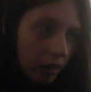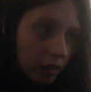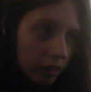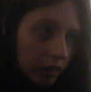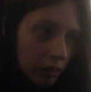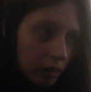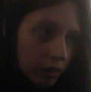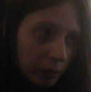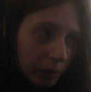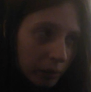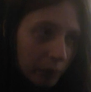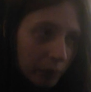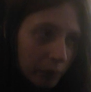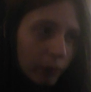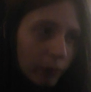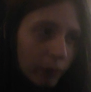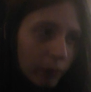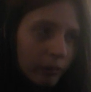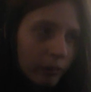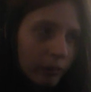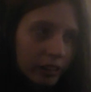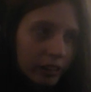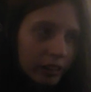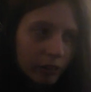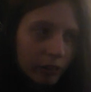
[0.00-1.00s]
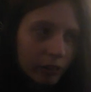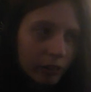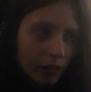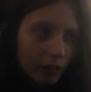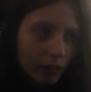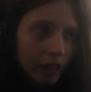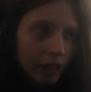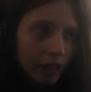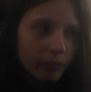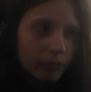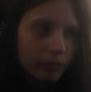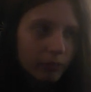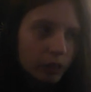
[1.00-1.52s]
The people in your
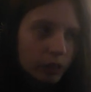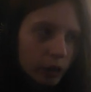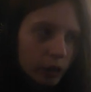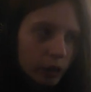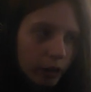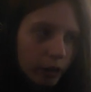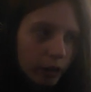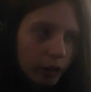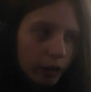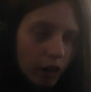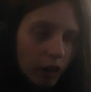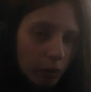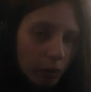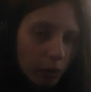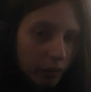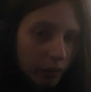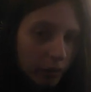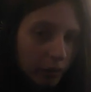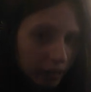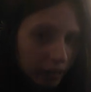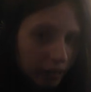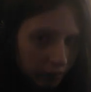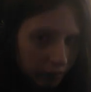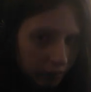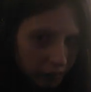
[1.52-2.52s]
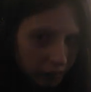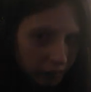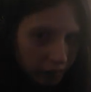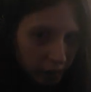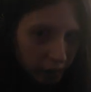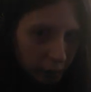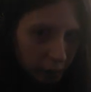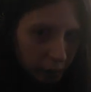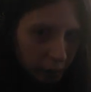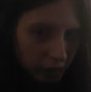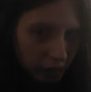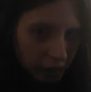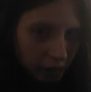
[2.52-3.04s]
life should uplift
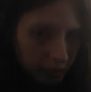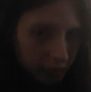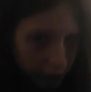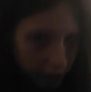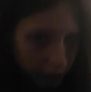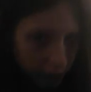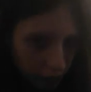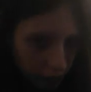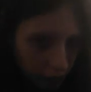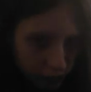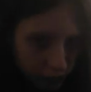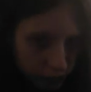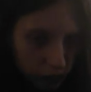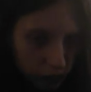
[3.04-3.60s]
you, not